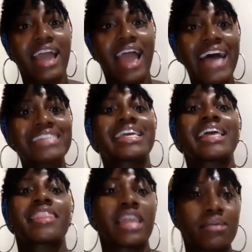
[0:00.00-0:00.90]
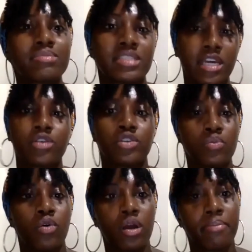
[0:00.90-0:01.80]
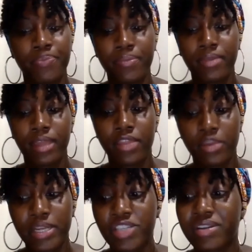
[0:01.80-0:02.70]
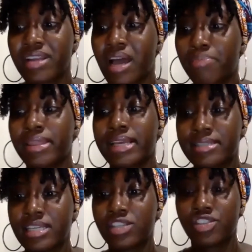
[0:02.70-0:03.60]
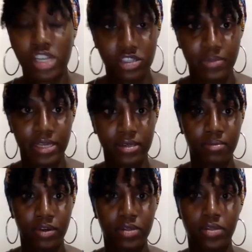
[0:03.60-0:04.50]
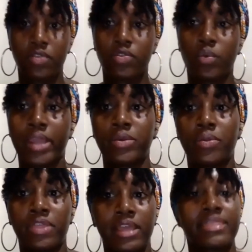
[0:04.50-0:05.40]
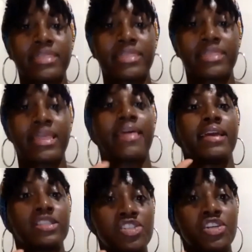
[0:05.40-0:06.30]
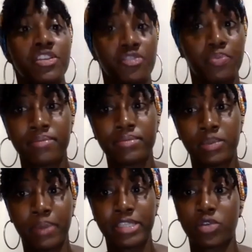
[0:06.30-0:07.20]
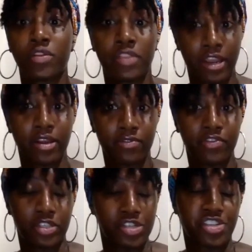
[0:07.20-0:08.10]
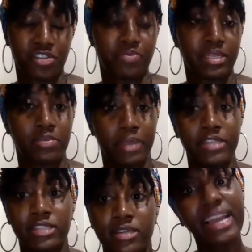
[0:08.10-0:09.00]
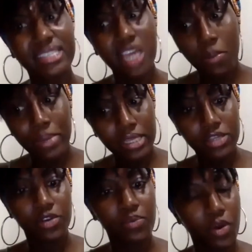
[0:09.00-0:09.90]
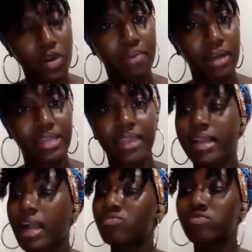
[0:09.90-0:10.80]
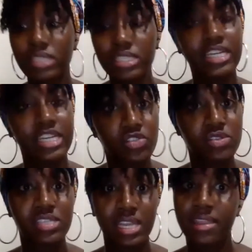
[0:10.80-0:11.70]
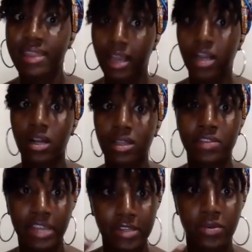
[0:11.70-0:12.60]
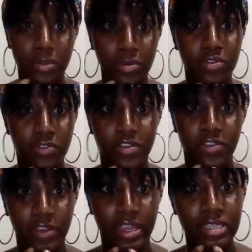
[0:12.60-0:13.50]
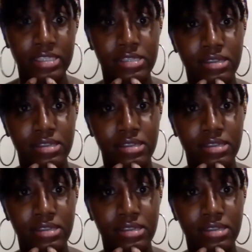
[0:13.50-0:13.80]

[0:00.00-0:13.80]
asking them to tell you more about their picture and not placing judgment on the way you think that it should have been depicted or their feature should have been depicted. Tell me a little more about that. Like, I'm really interested in that color that you use for the face.